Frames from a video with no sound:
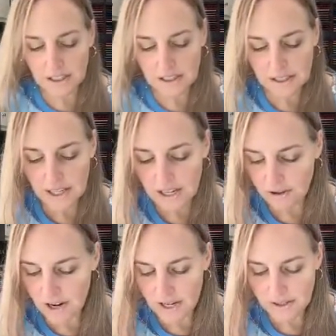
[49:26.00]
today, you
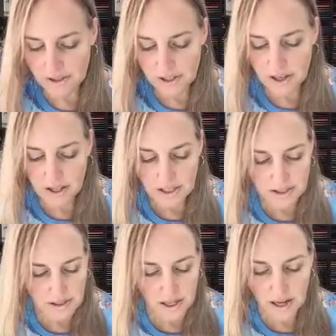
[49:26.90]
guys. Look at all
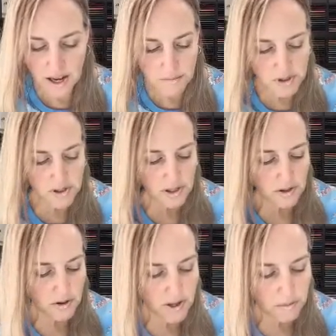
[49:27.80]
these. And I'm just going to
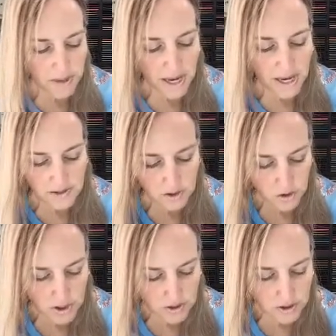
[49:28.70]
throw in the bags as a
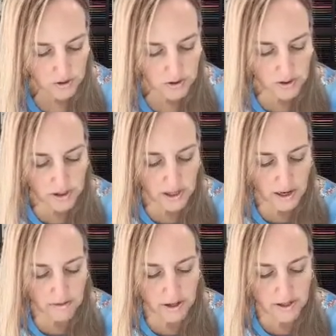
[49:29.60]
choice too. So the
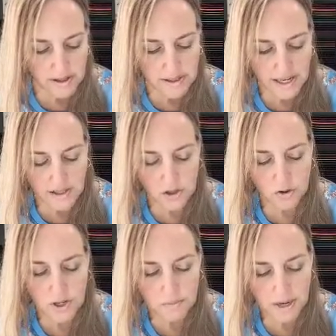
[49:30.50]
Love Santa
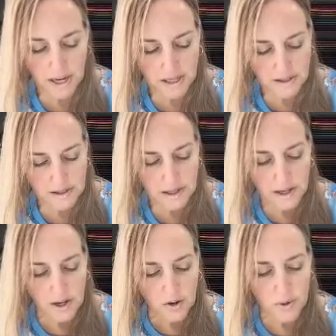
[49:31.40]
Treat bags.
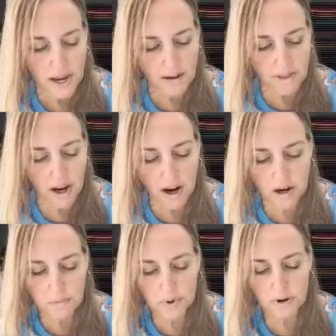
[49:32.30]
We have the
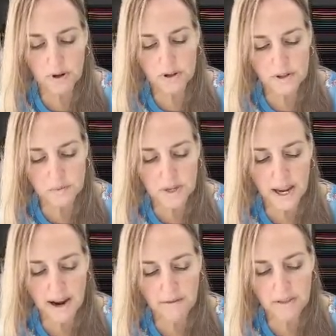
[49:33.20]
heart pearls. We
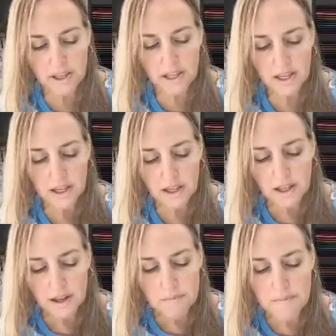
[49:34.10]
have the
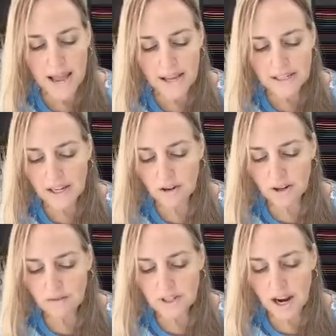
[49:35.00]
matte
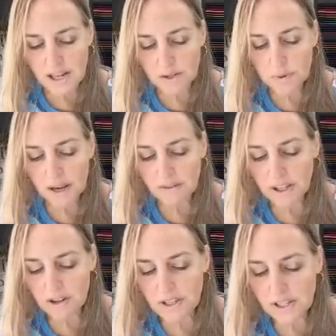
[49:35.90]
decorative dots. We have
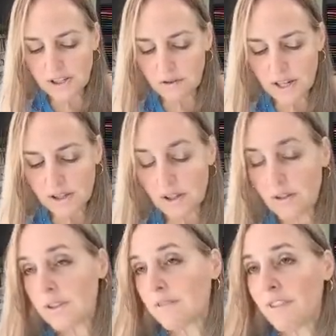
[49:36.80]
iridescent
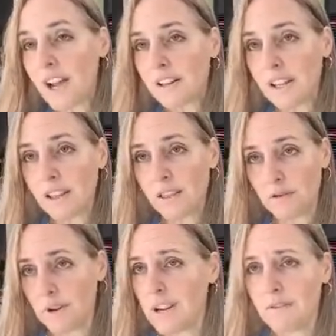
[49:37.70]
rhinestones. In fact, like
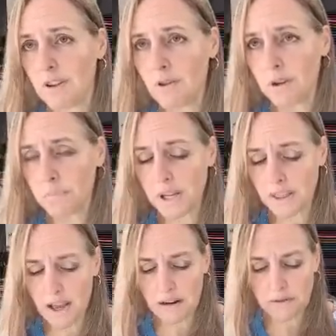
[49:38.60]
3 of you could pick
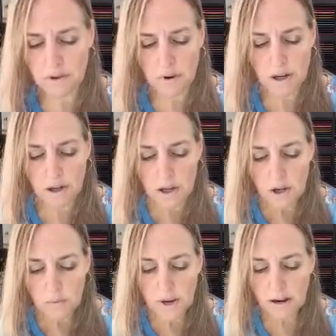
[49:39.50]
that if you want.
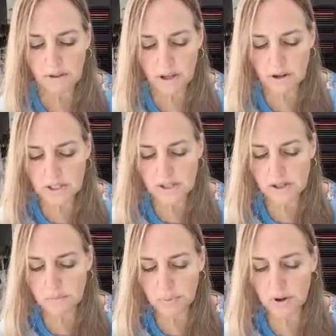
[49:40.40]
We have
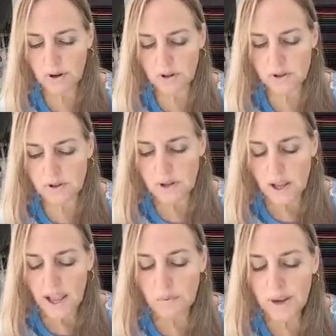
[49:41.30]
iridescent pearls.
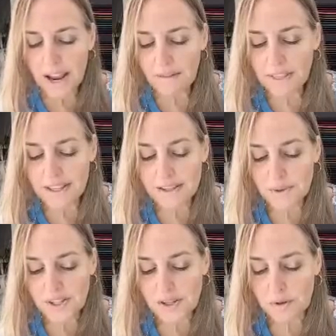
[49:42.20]
And we have this,
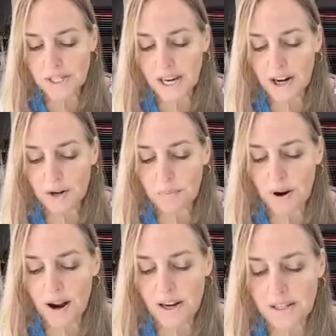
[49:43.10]
which is a retired
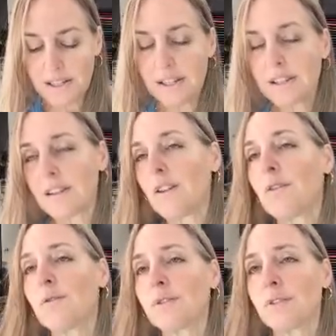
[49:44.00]
product. It's
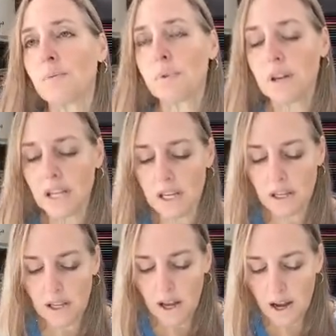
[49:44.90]
oh so pretty.
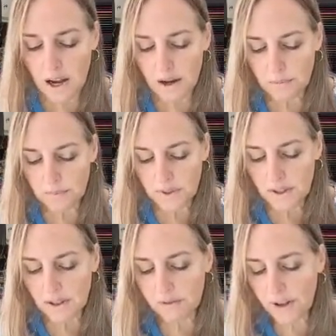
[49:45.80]

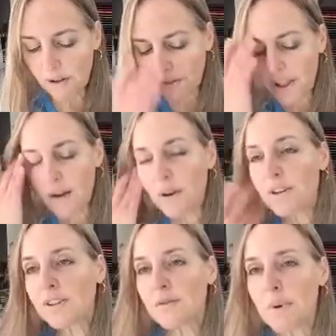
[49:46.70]
The felt
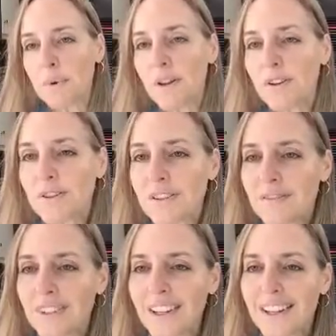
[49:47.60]
flowers. Do you remember those?
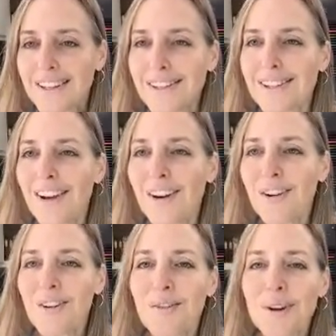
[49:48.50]

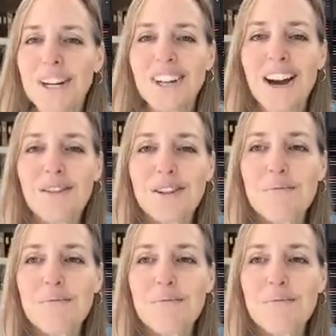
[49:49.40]
So reach out to